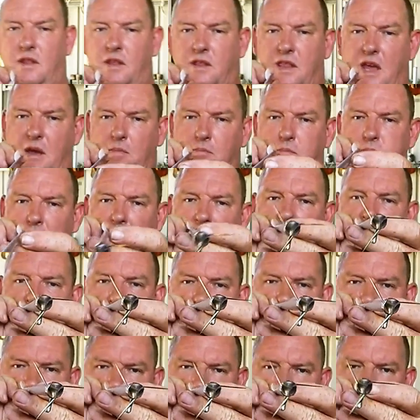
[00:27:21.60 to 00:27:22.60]
that blade
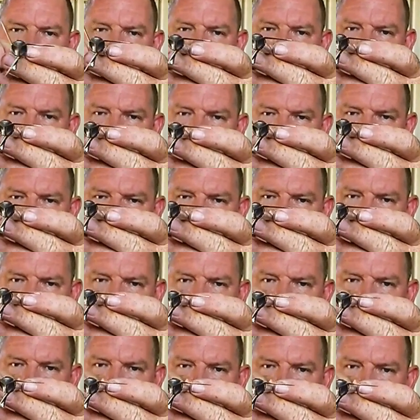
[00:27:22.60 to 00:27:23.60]
out the side is
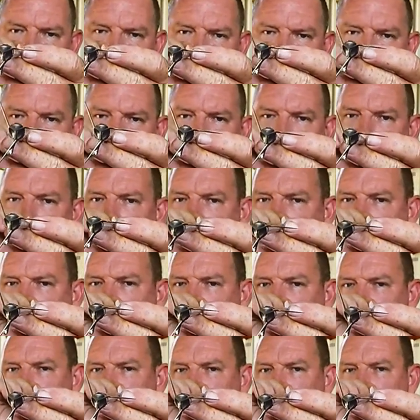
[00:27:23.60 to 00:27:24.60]
at 90
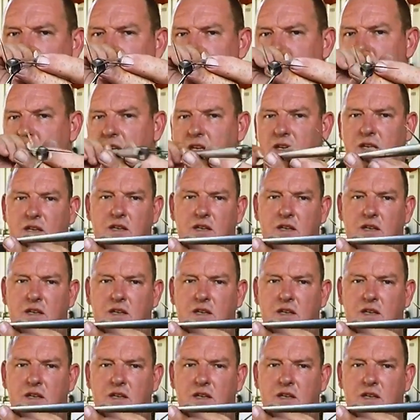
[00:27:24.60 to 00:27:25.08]
degrees.